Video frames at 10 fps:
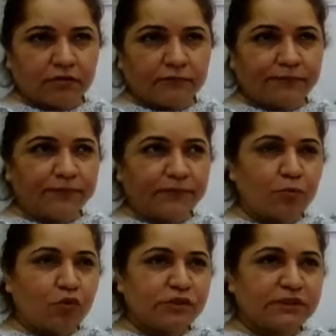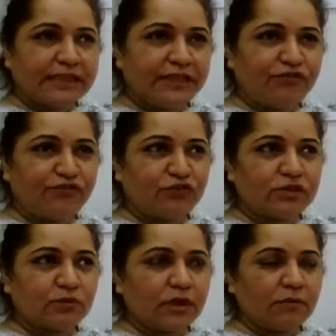Mm, mostly the
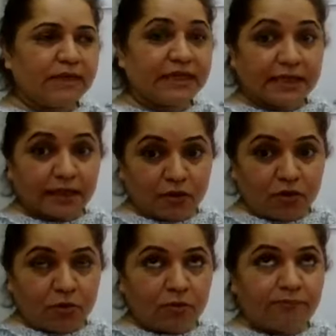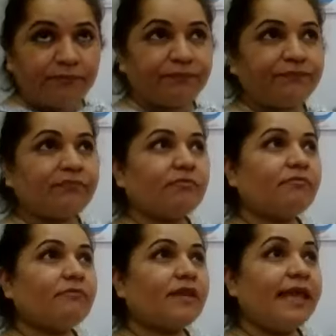fruits will be yellow.
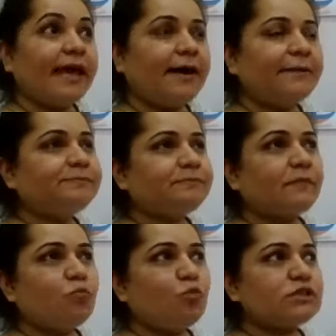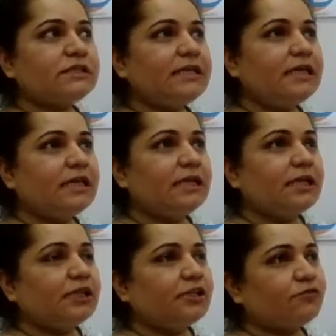Yeah, mostly
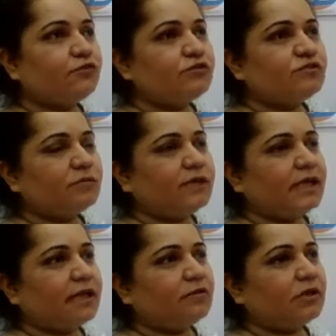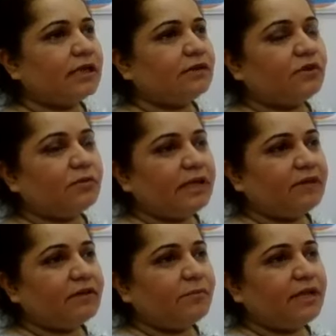the fruits will be yellow. Like we'll be
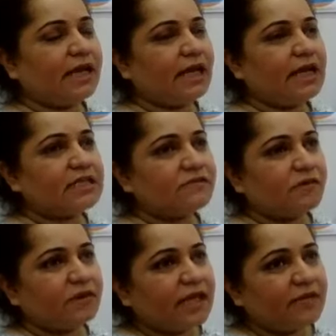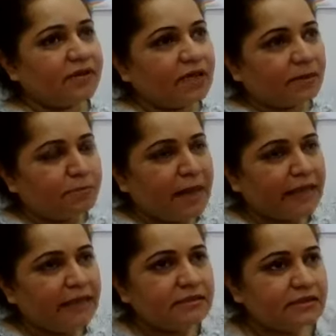having bananas, we will having
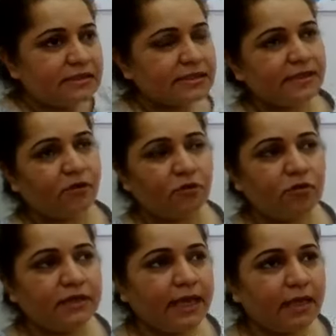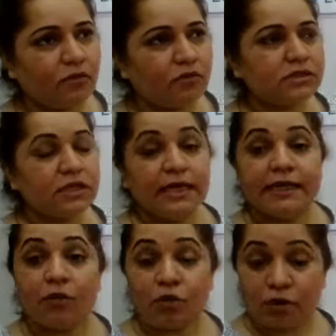melons, they're all yellows.
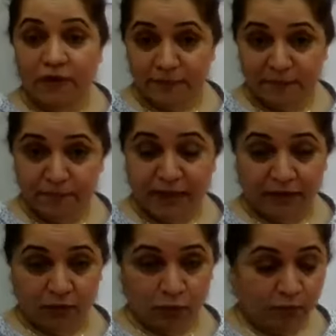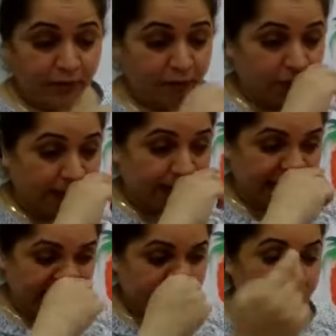Yeah, watermelon will be
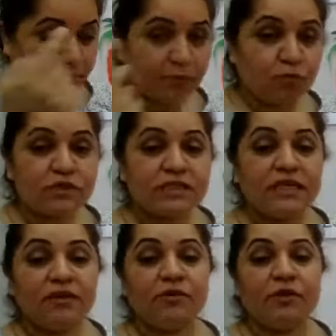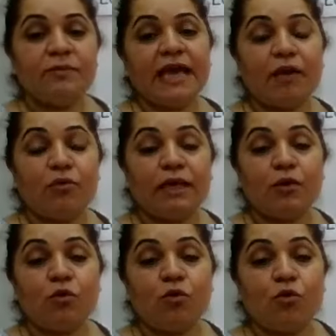green, but mostly we'll be having
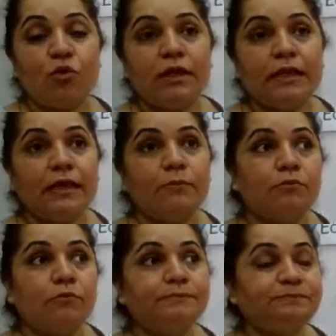all um,